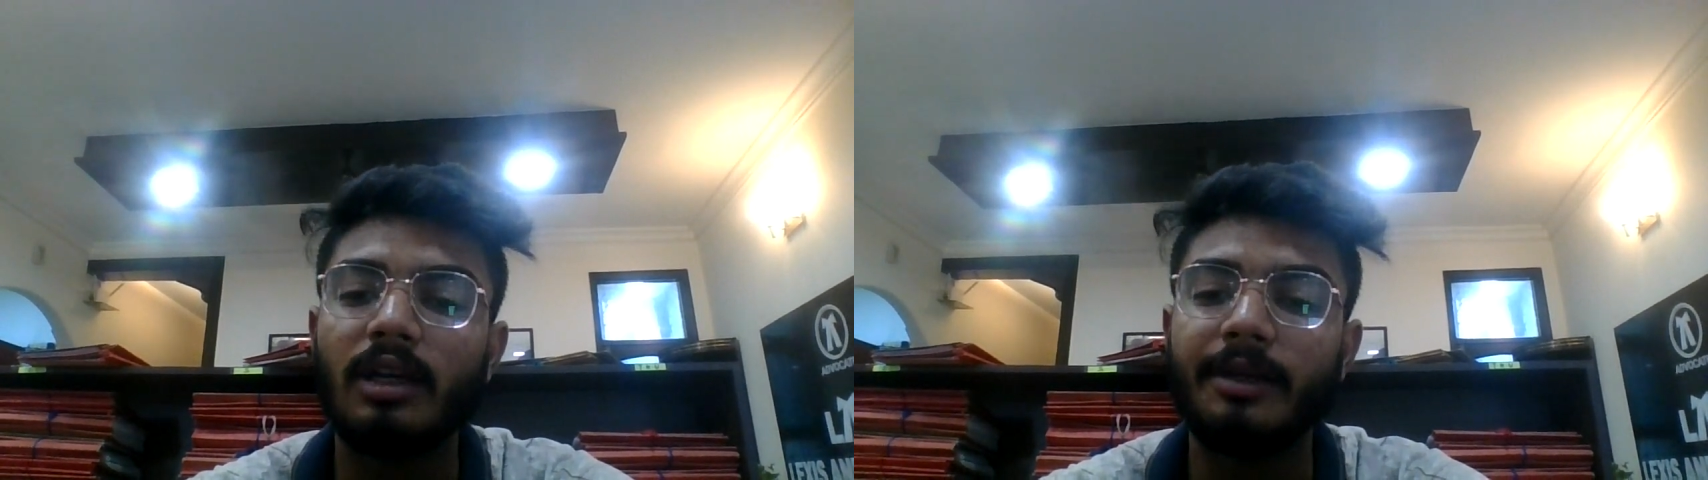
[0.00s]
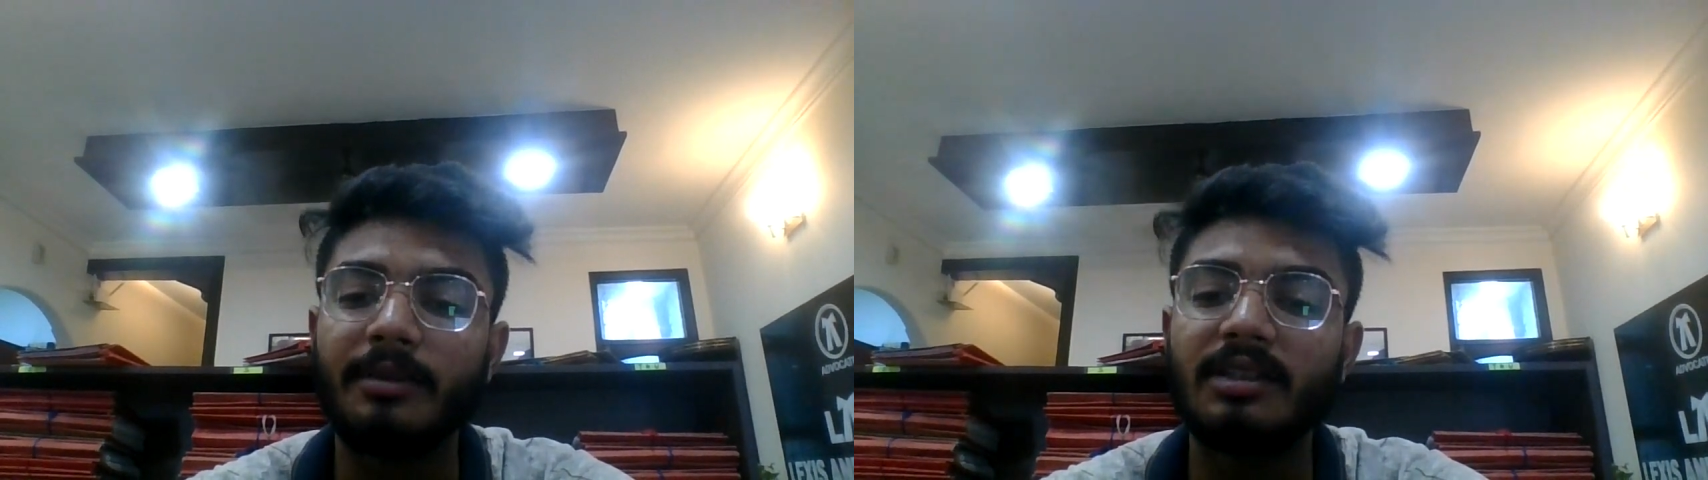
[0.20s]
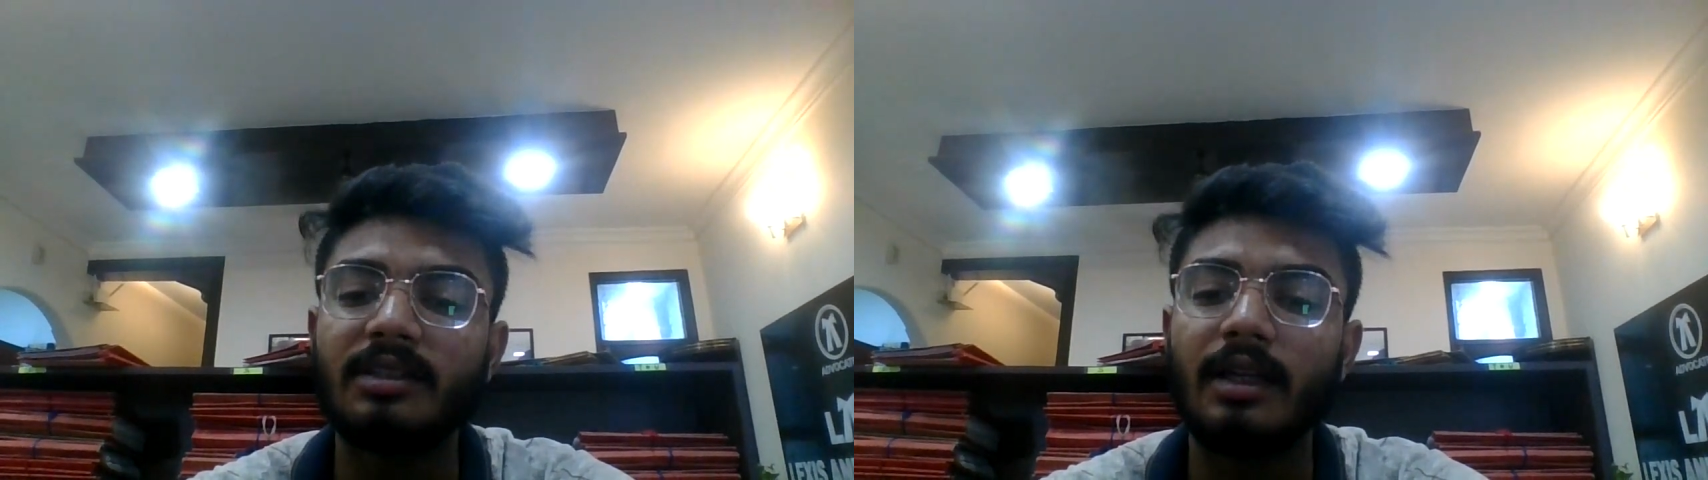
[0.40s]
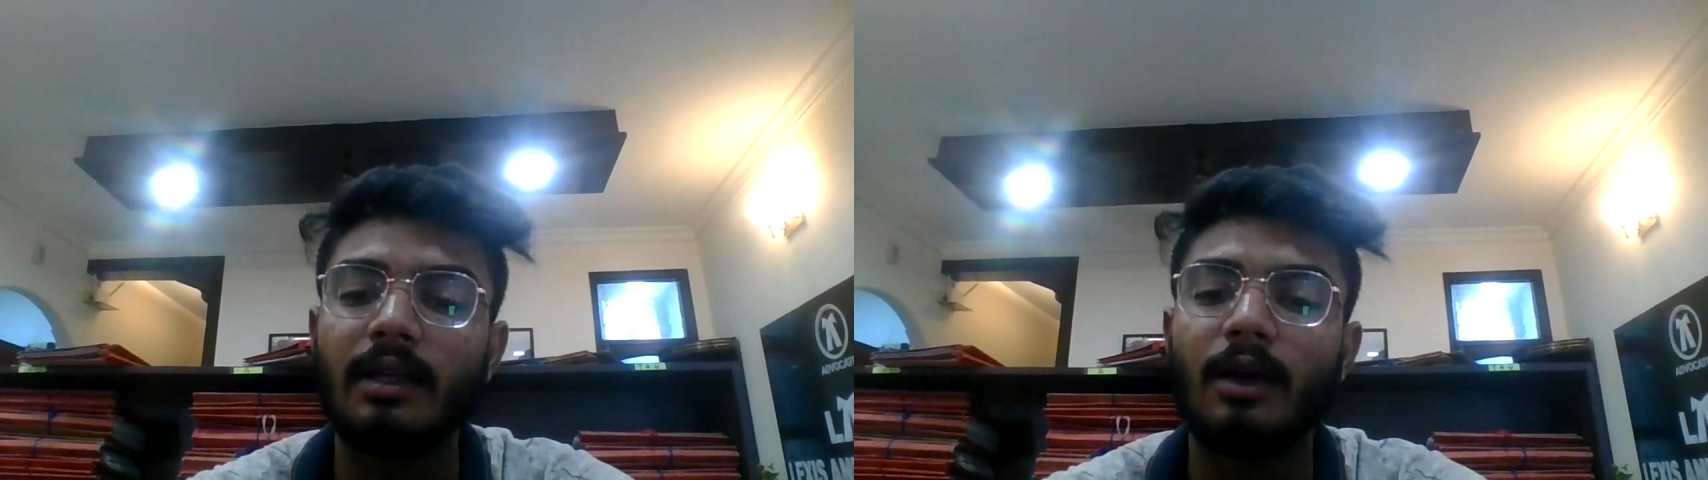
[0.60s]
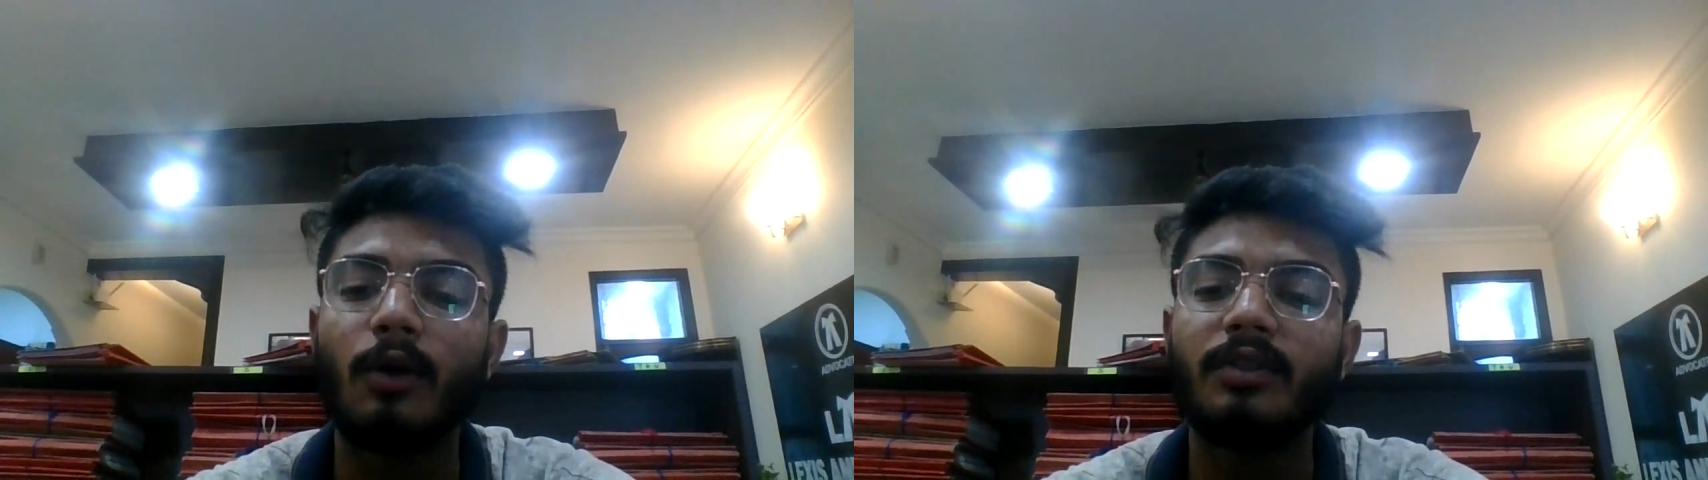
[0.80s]
limits
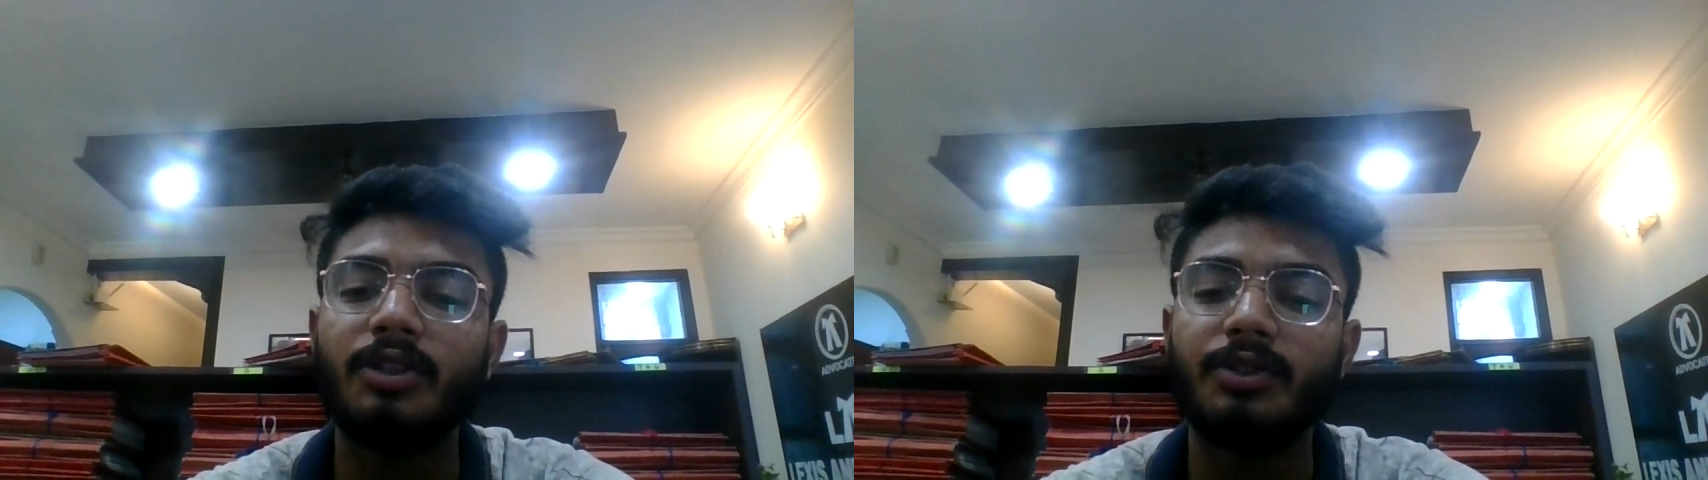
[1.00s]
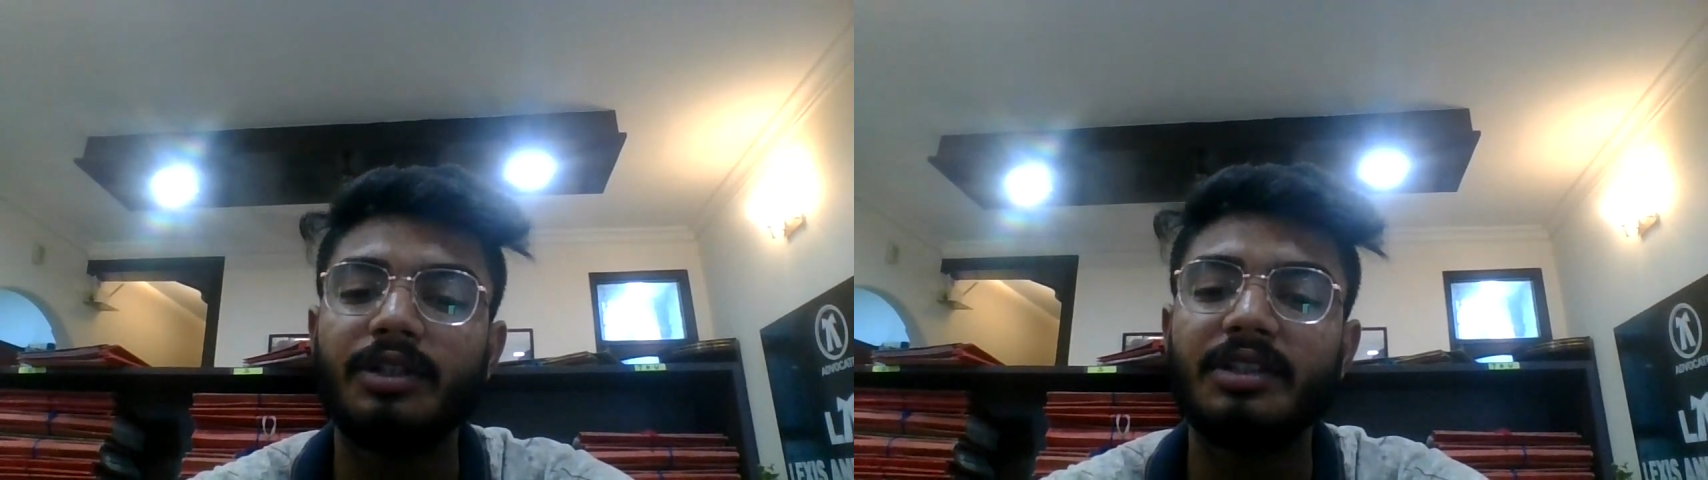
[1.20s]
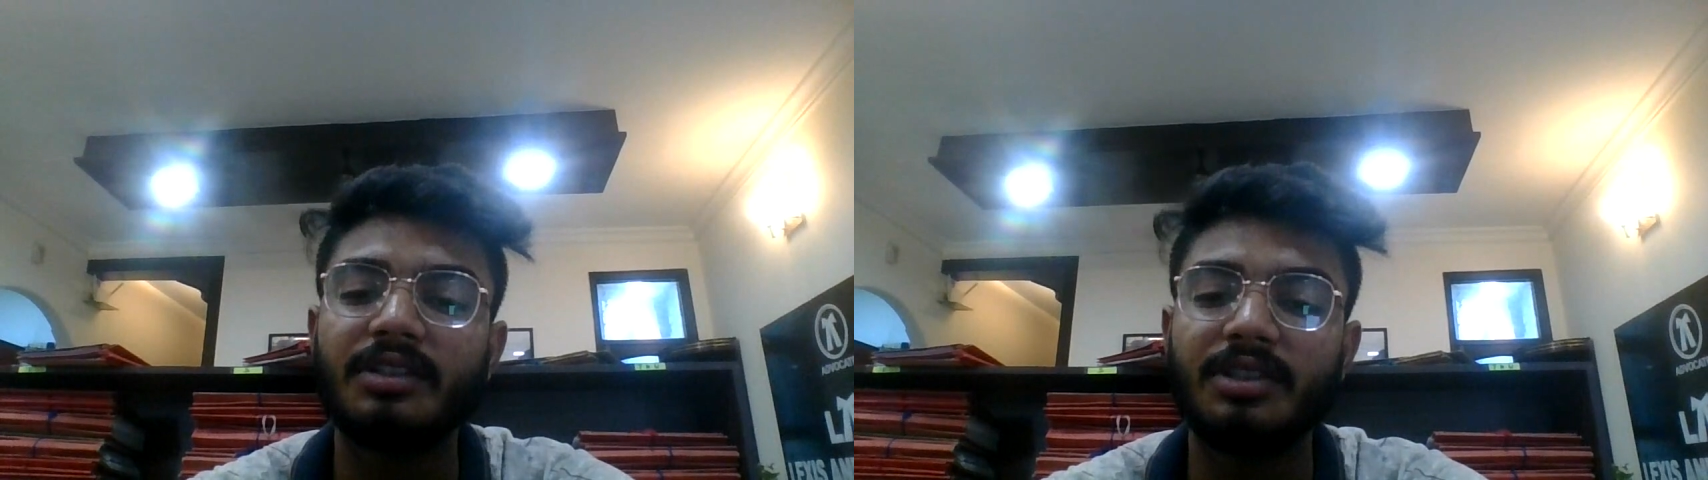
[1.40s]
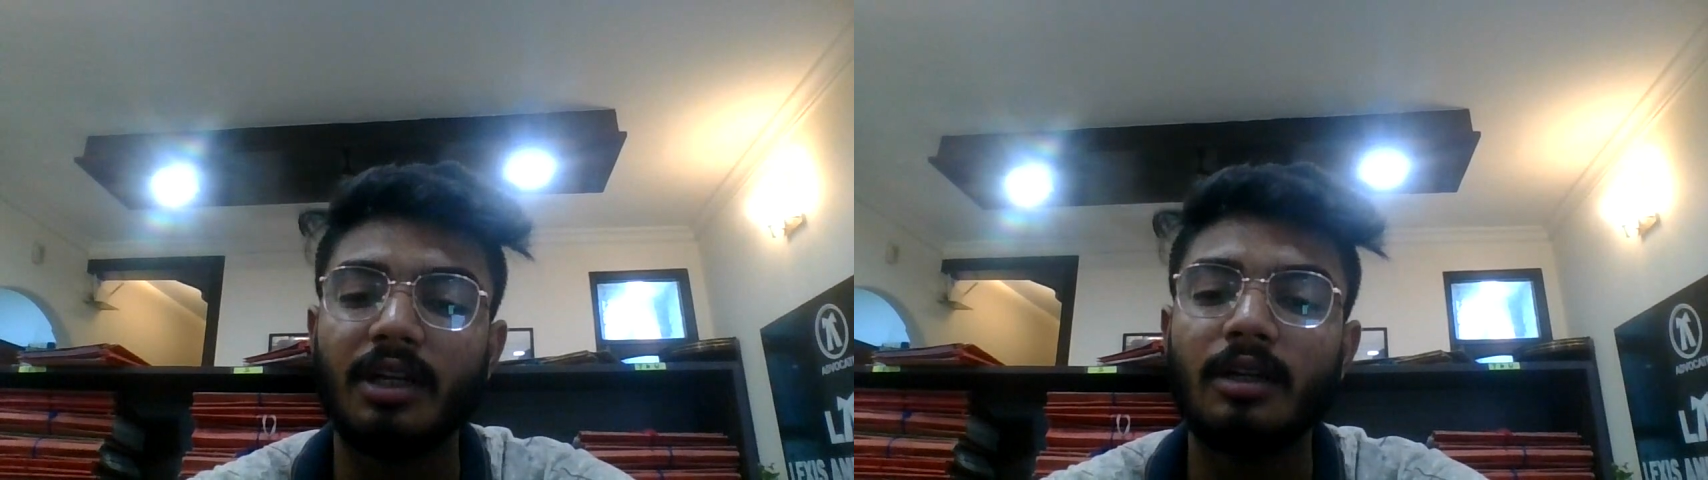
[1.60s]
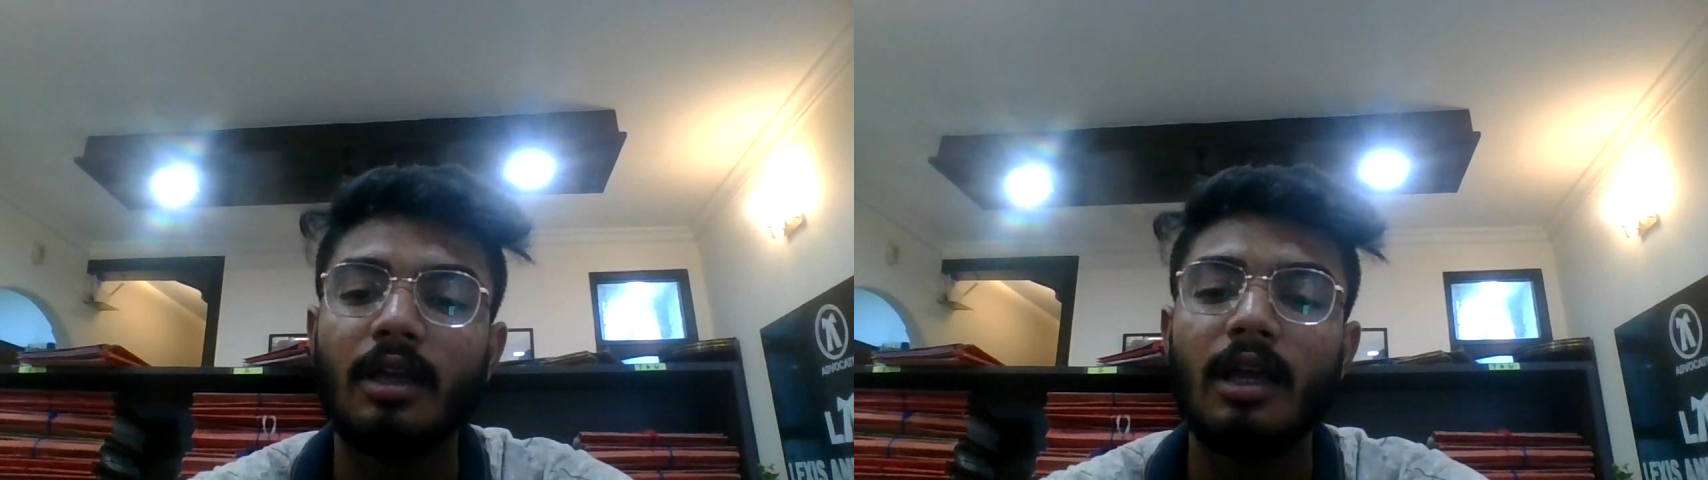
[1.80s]
of the jurisdiction,